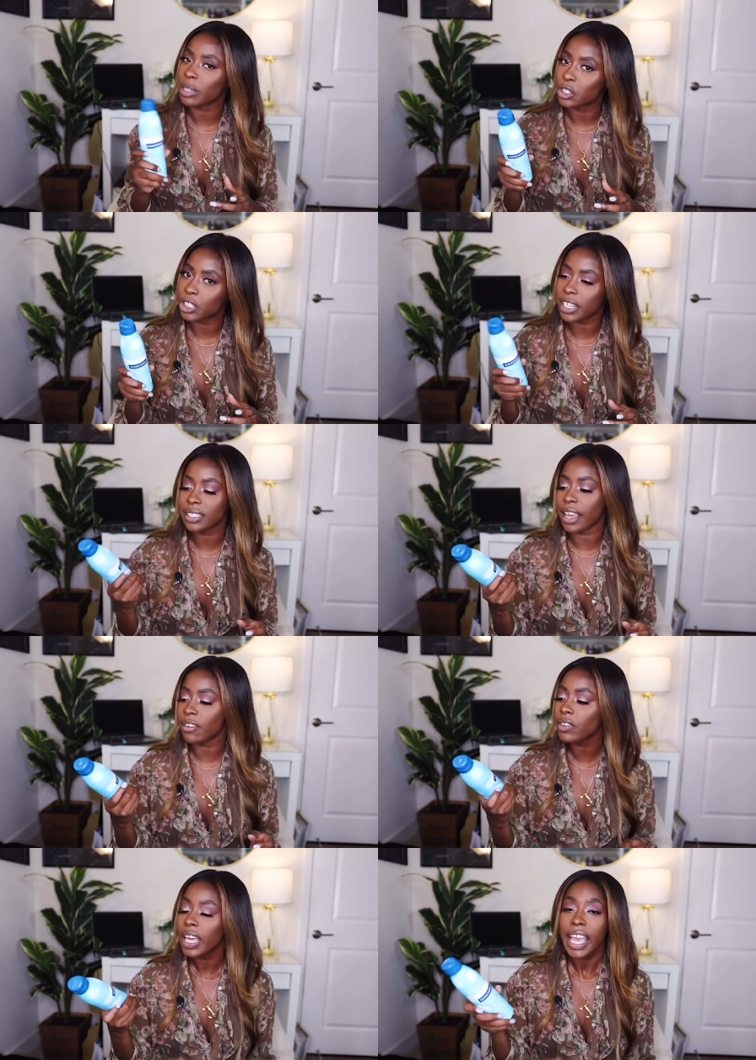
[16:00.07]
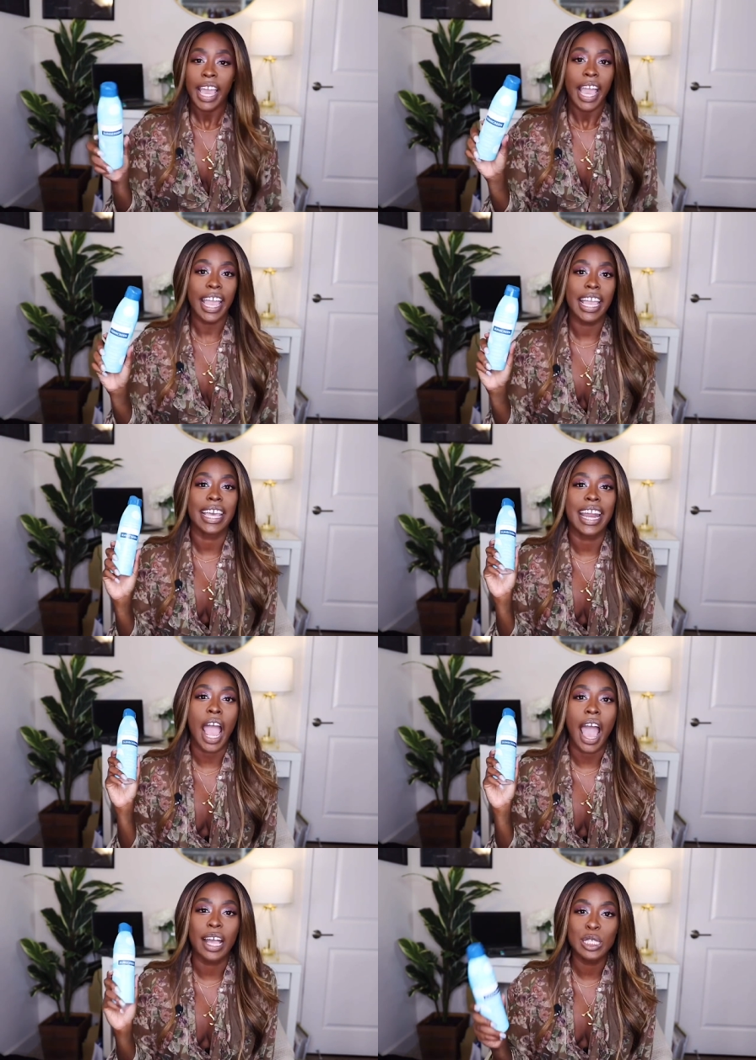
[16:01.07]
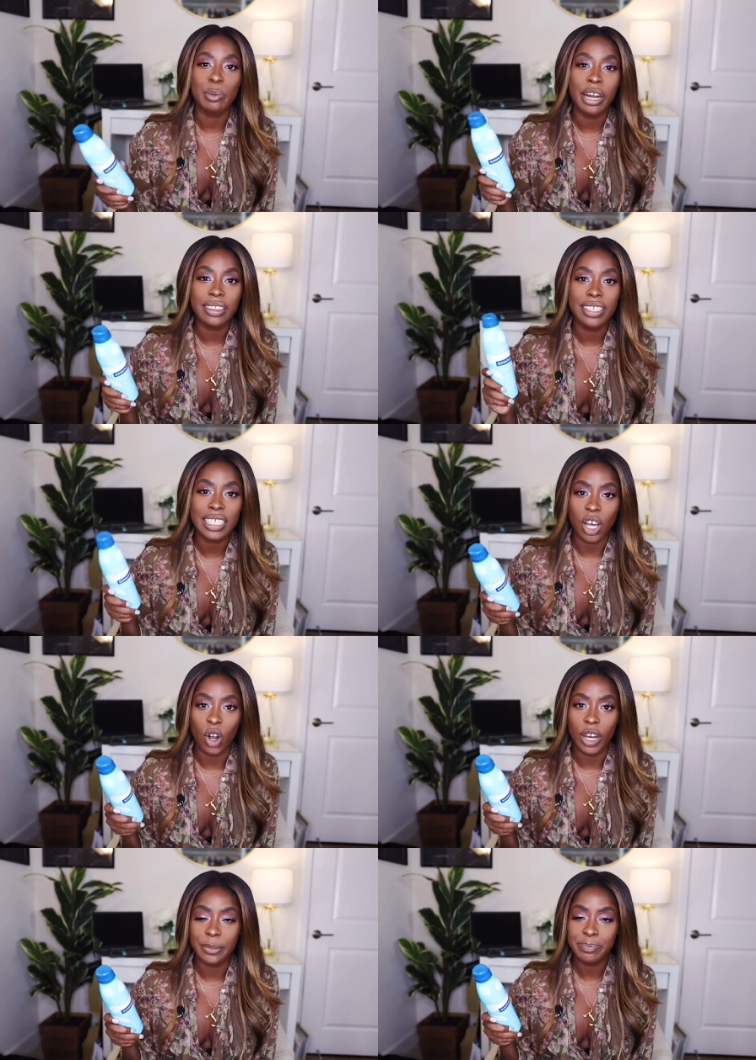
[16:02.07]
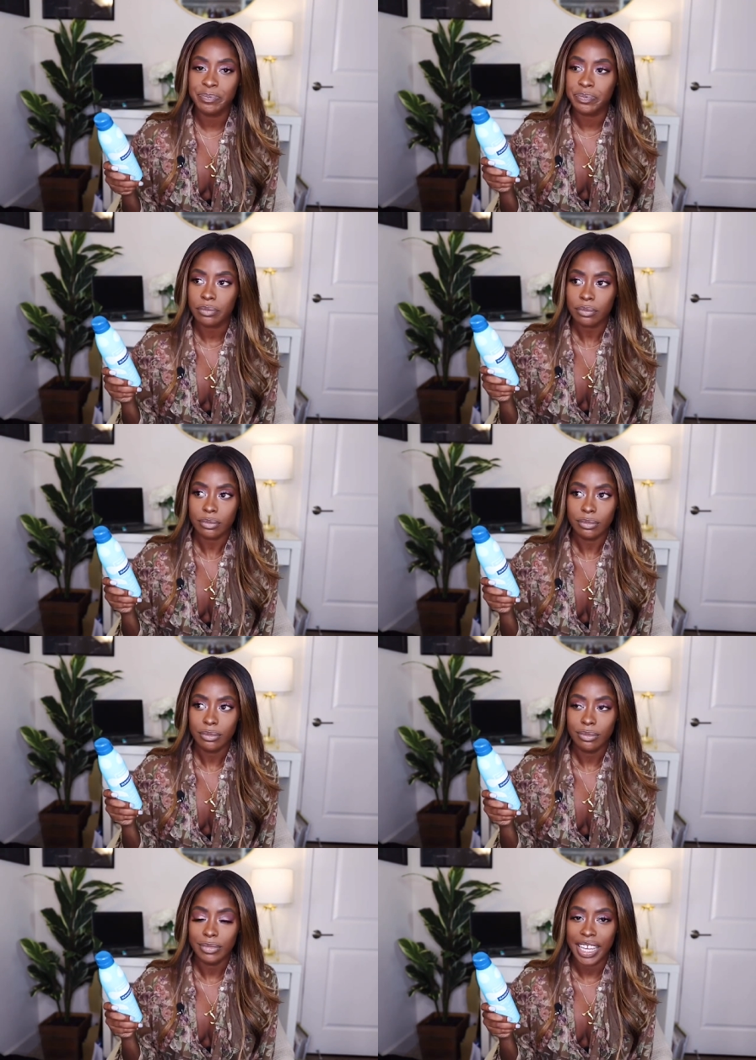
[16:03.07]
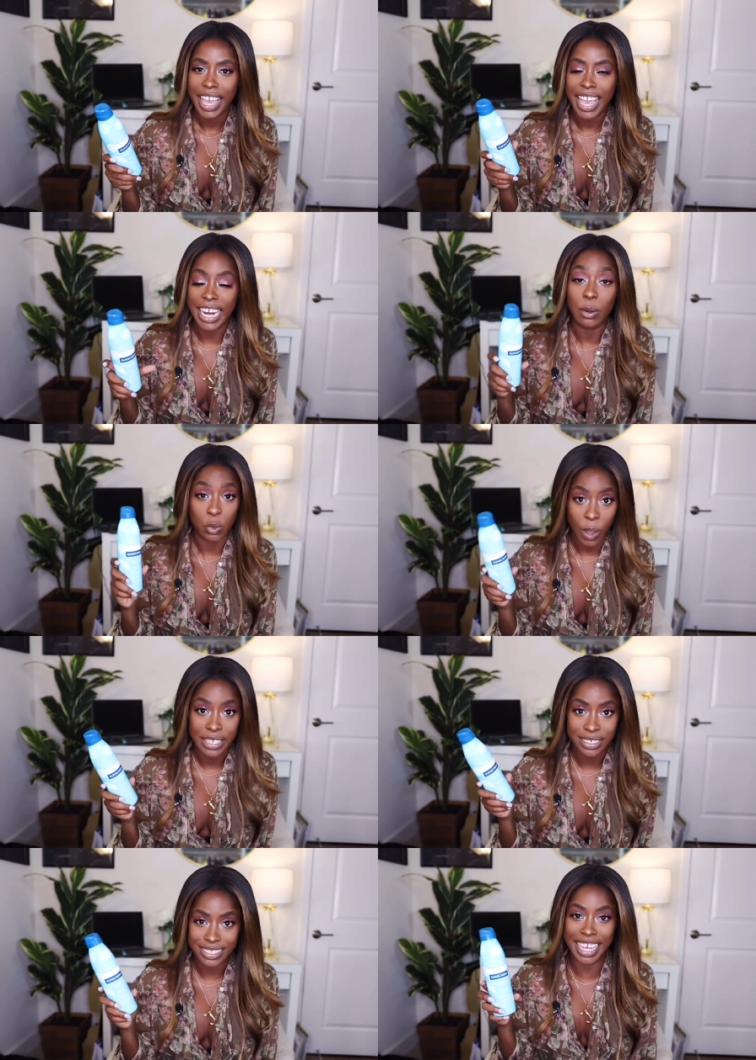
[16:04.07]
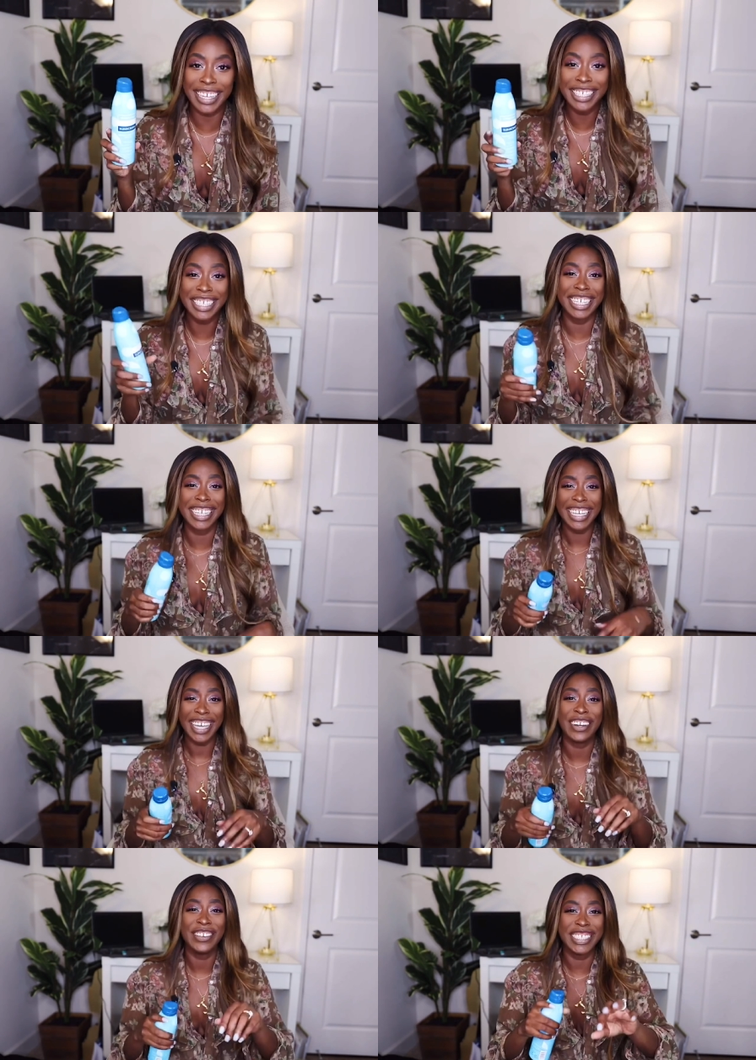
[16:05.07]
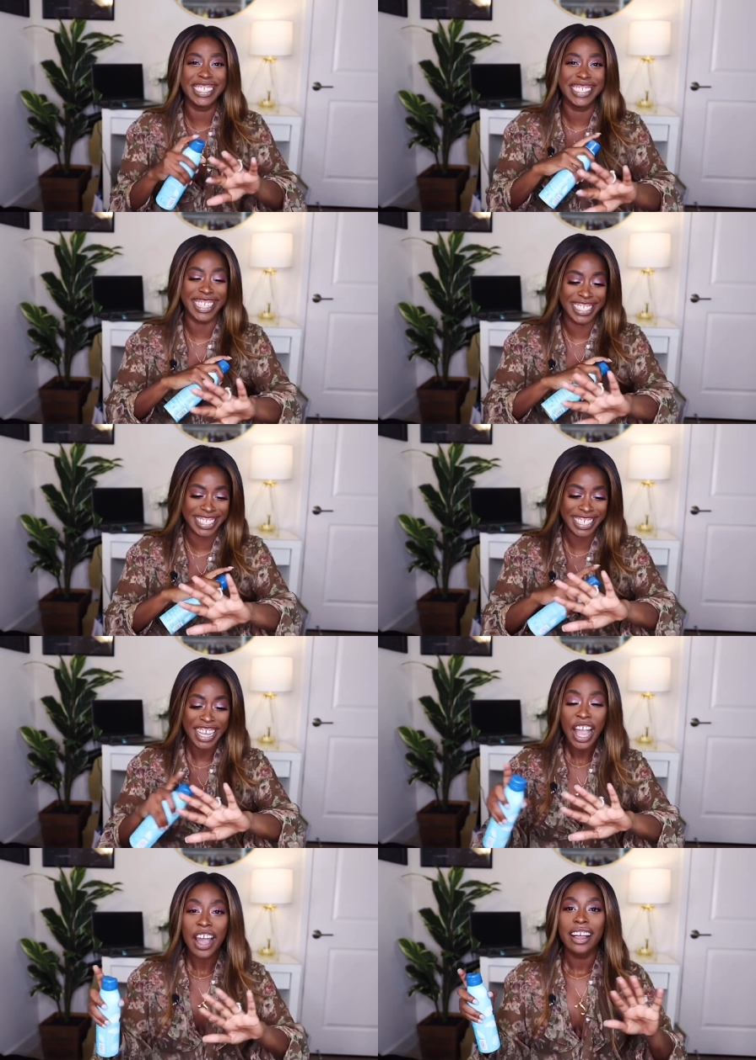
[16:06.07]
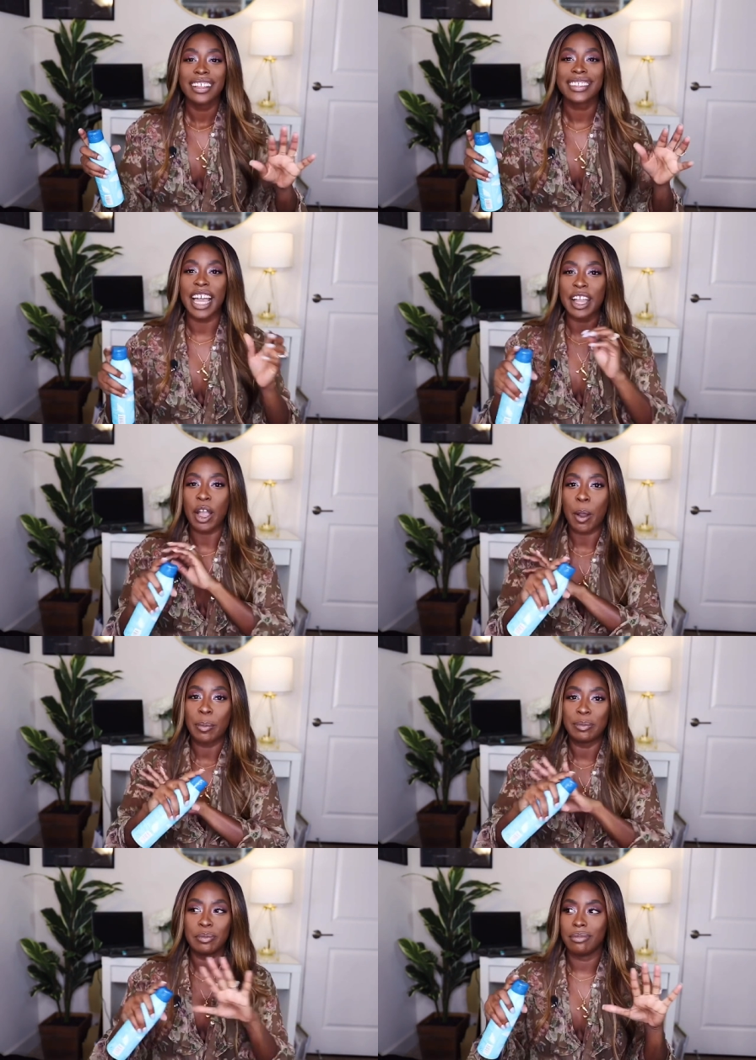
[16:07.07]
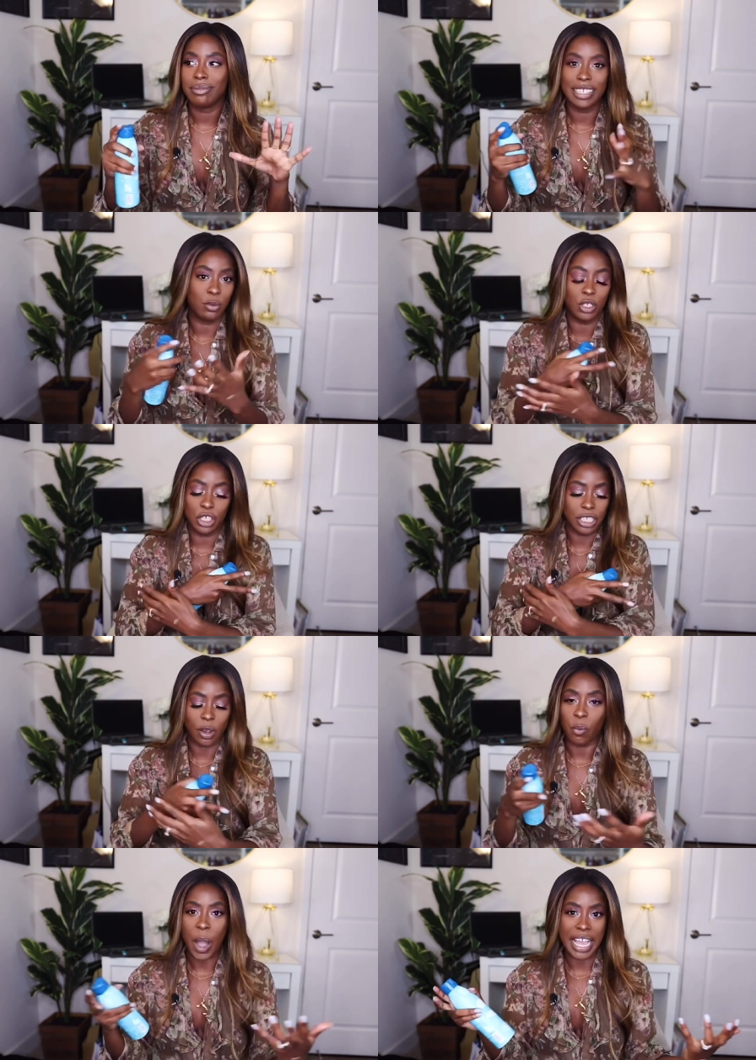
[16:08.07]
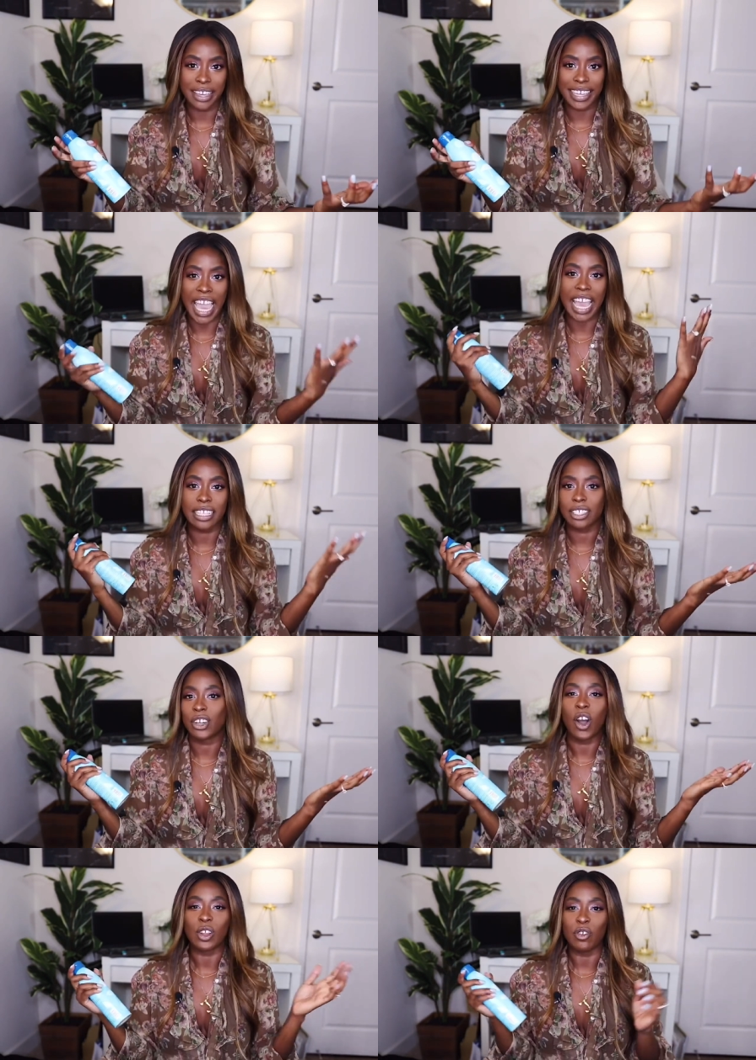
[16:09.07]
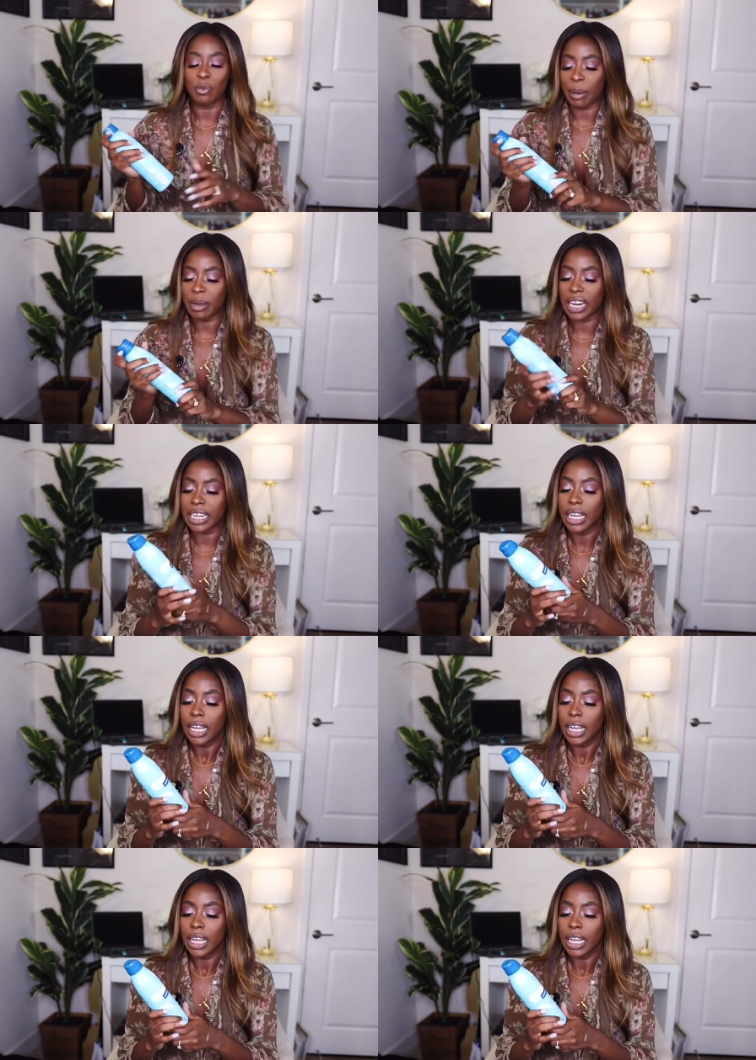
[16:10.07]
Make sure you stay safe. And I sprayed this on, and I was white. Like, it was just like, it was just a white cast all over my body.